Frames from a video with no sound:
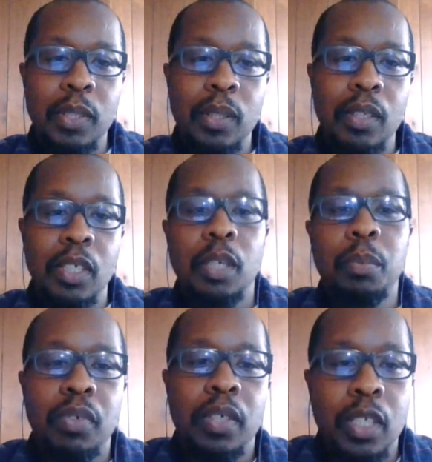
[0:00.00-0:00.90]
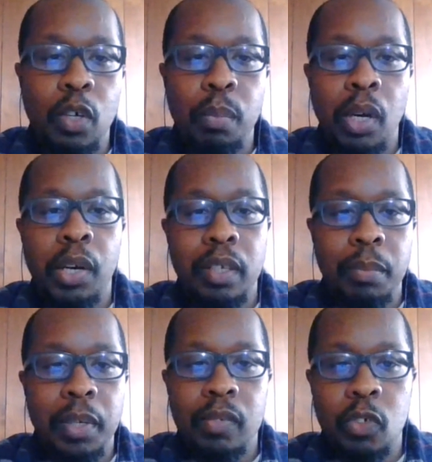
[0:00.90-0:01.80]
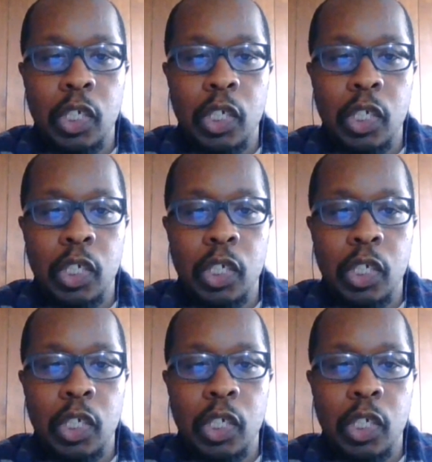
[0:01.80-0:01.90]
is the slippery slope argument,